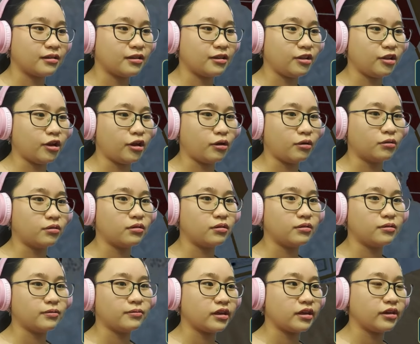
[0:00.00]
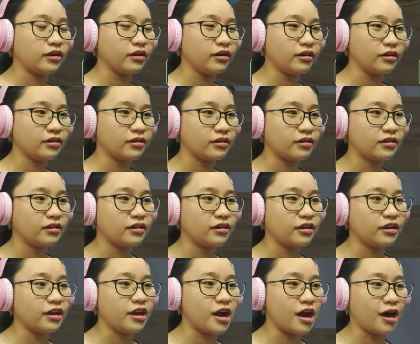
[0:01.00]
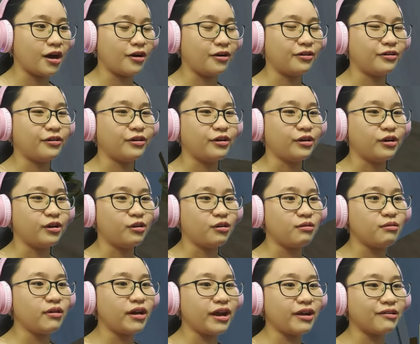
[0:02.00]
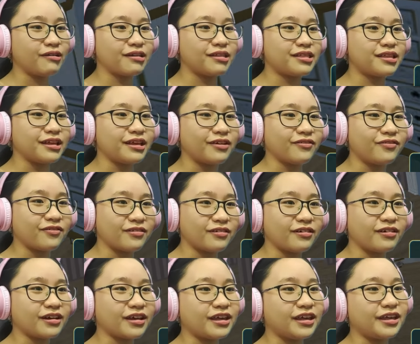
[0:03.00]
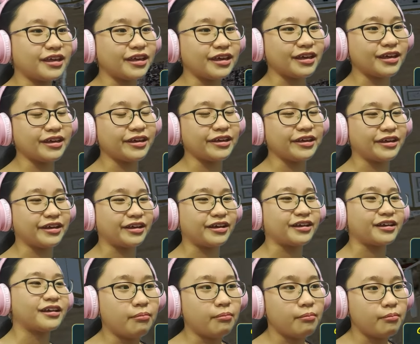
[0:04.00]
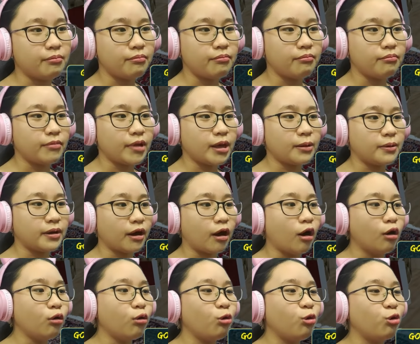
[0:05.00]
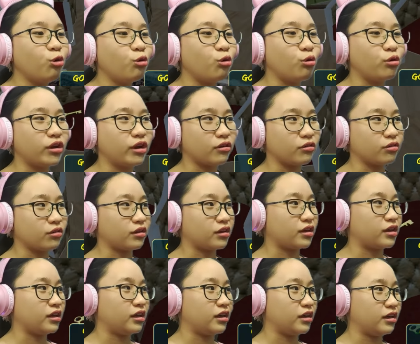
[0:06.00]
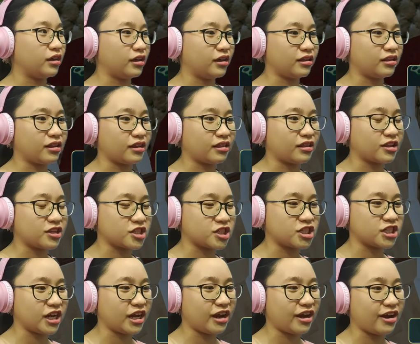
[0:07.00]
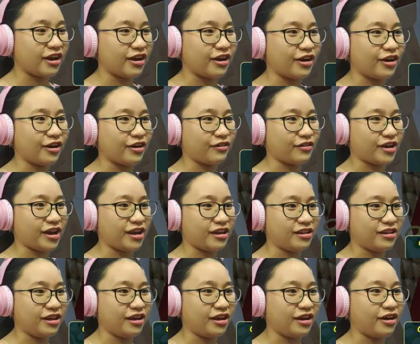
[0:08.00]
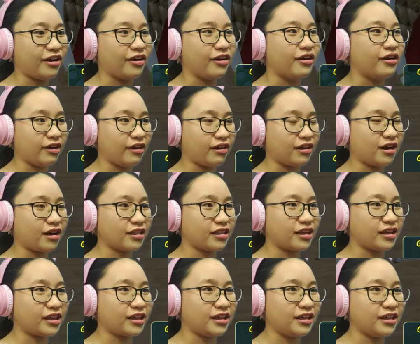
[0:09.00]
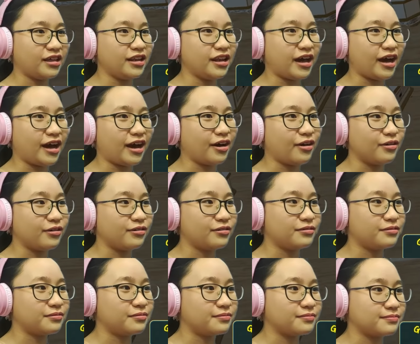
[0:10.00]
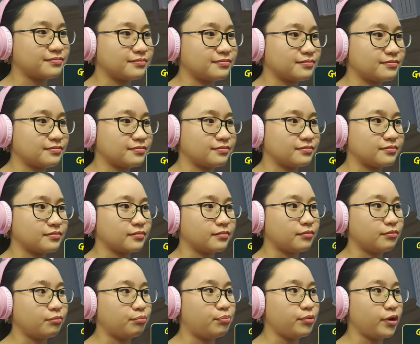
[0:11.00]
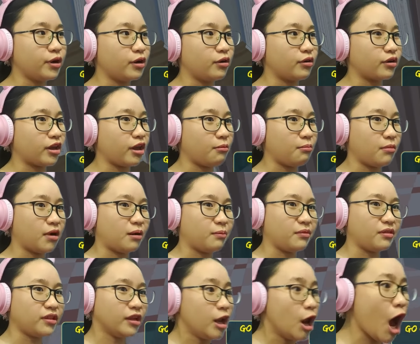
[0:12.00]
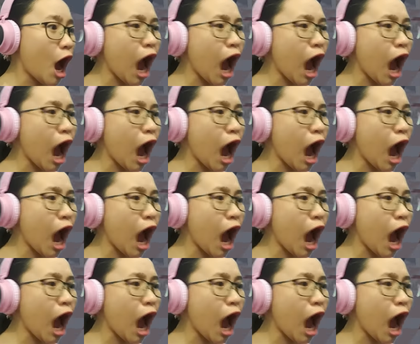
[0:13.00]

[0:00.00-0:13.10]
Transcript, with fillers: No. Here? No. Where is the key? Maybe, oh, there's the key. It's at the chair. Okay, there. There, I got the key now. But, okay, mom, is it?